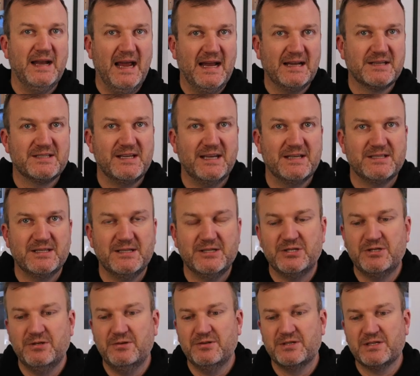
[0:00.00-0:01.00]
access
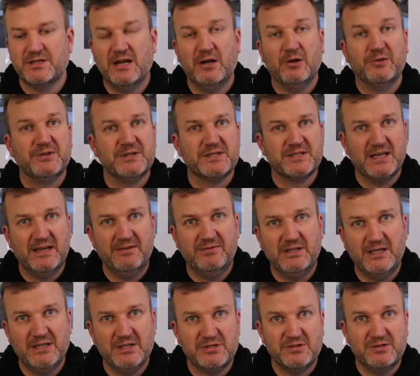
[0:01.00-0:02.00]
issues and health and
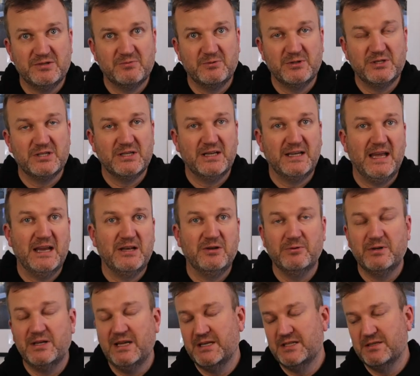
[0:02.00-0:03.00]
safety issues, which again you
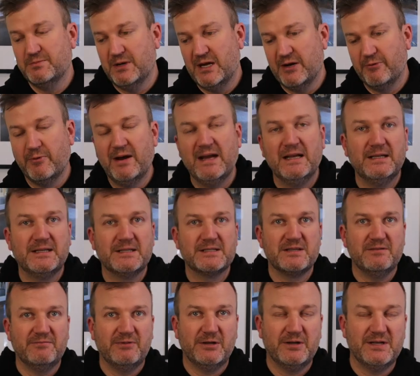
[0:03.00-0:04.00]
would need to buy
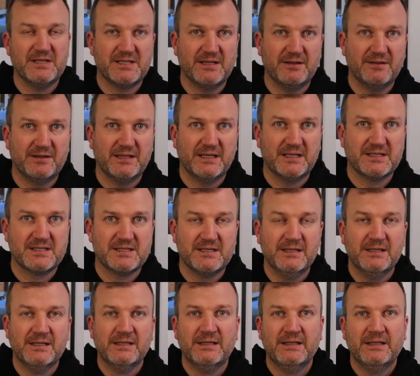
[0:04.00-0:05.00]
railings and various other things
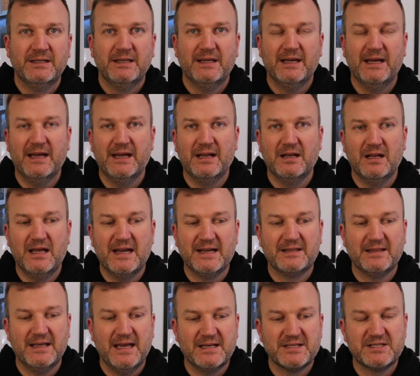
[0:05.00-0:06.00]

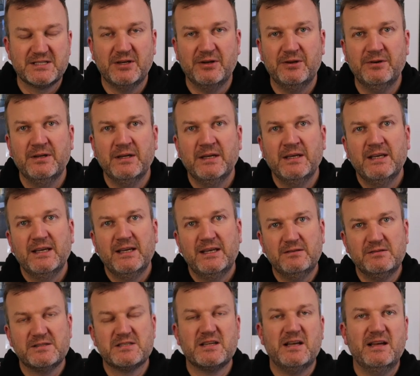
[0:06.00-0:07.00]
like that. So
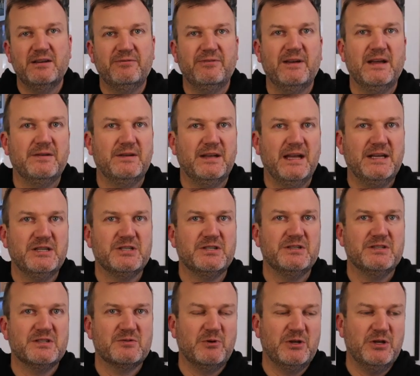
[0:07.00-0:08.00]
Hillside
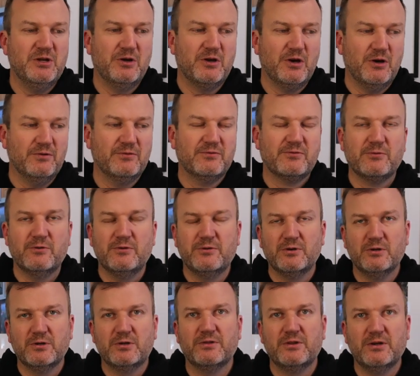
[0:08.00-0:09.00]
Foundations, when you go through
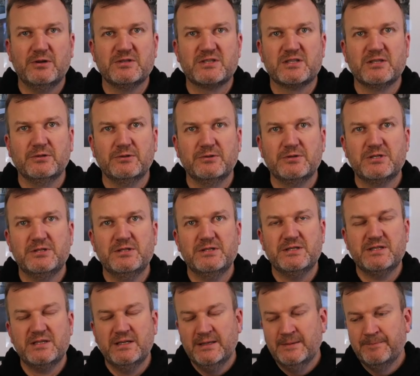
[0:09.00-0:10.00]
and look at those
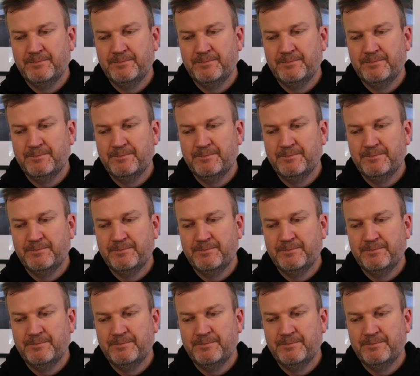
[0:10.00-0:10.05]
solutions,